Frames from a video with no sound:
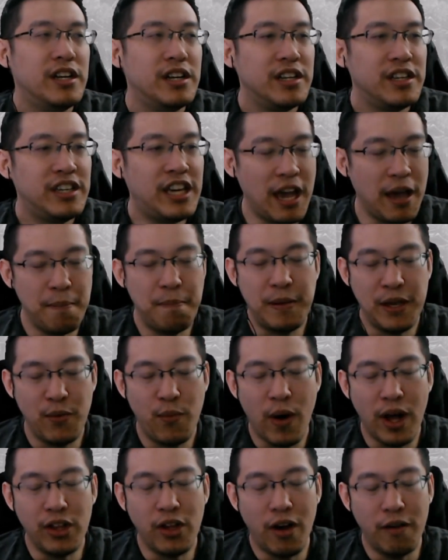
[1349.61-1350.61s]
can be
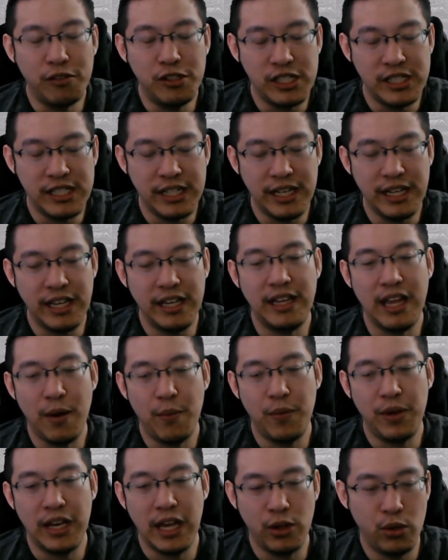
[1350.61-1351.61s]
one off GCD that
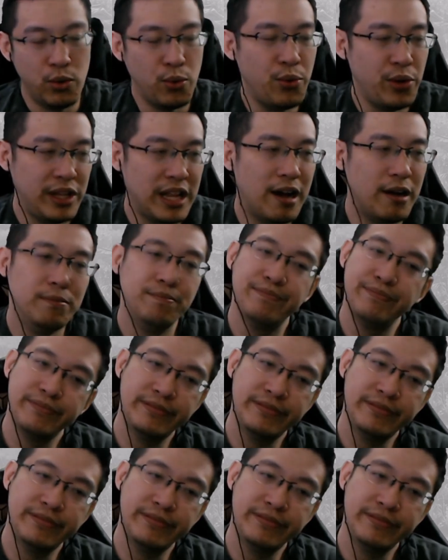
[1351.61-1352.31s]
we can do without.